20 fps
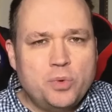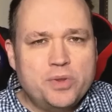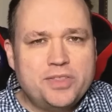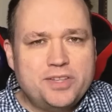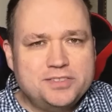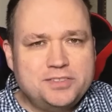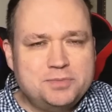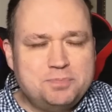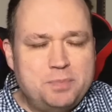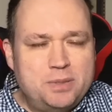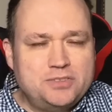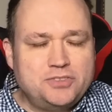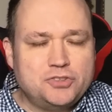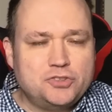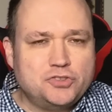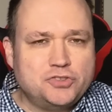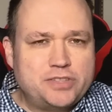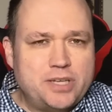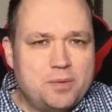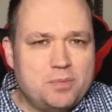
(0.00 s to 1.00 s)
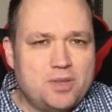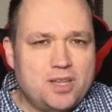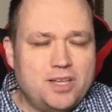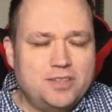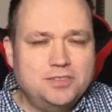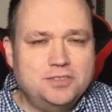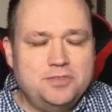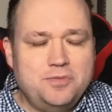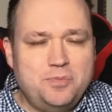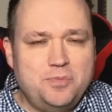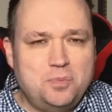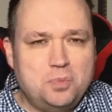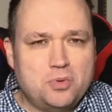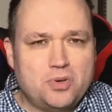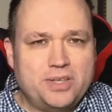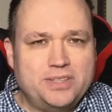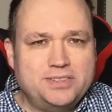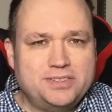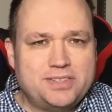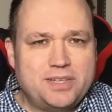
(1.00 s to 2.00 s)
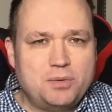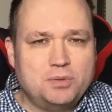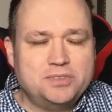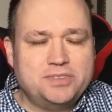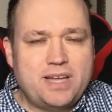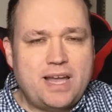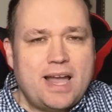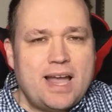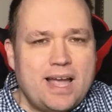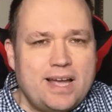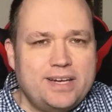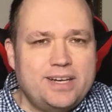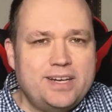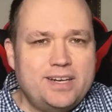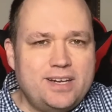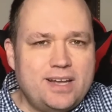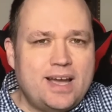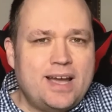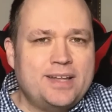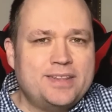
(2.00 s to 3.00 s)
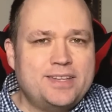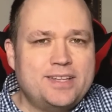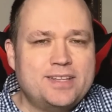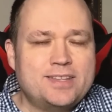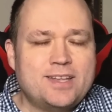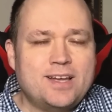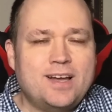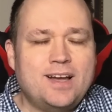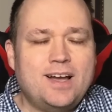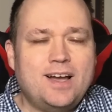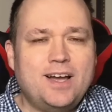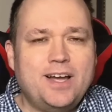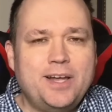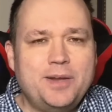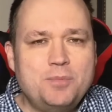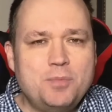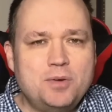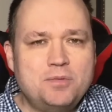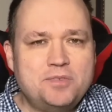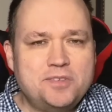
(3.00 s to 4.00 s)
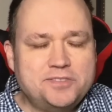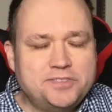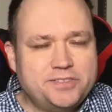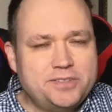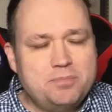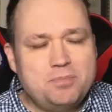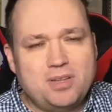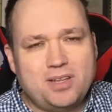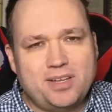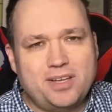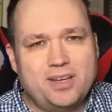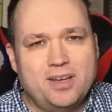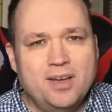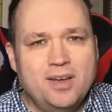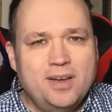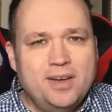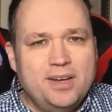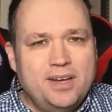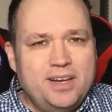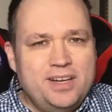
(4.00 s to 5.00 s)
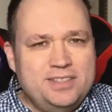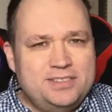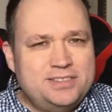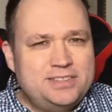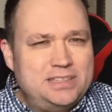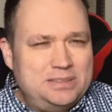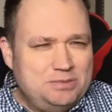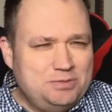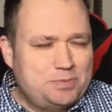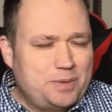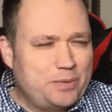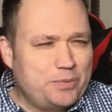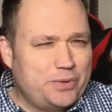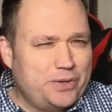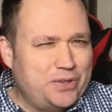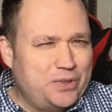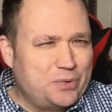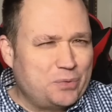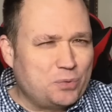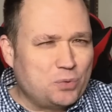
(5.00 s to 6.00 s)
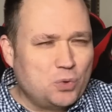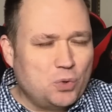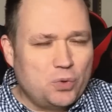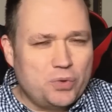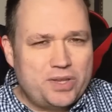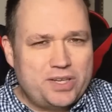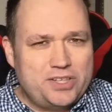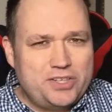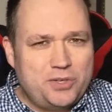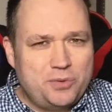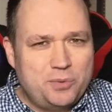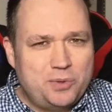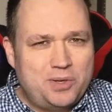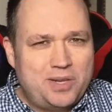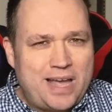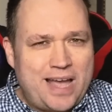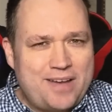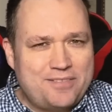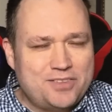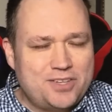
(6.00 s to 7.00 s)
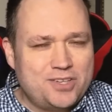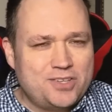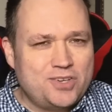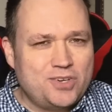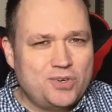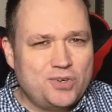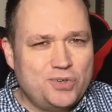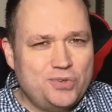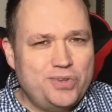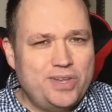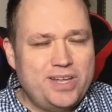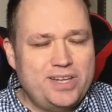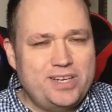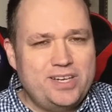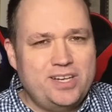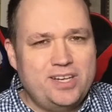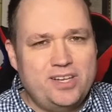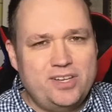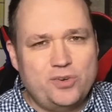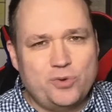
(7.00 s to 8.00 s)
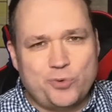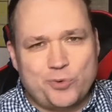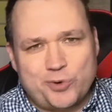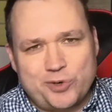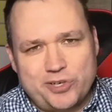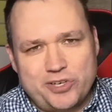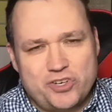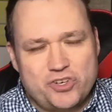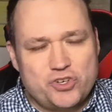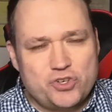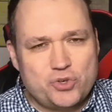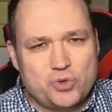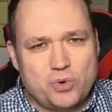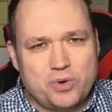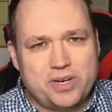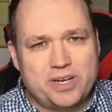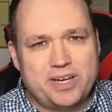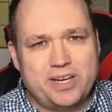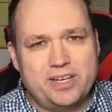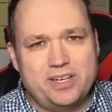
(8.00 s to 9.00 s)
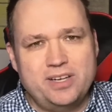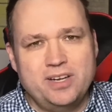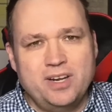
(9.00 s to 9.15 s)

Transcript: this pistol stabilizing brace that was added at the time of assembly. It seems by reading the rule that you would have to turn that in or destroy it,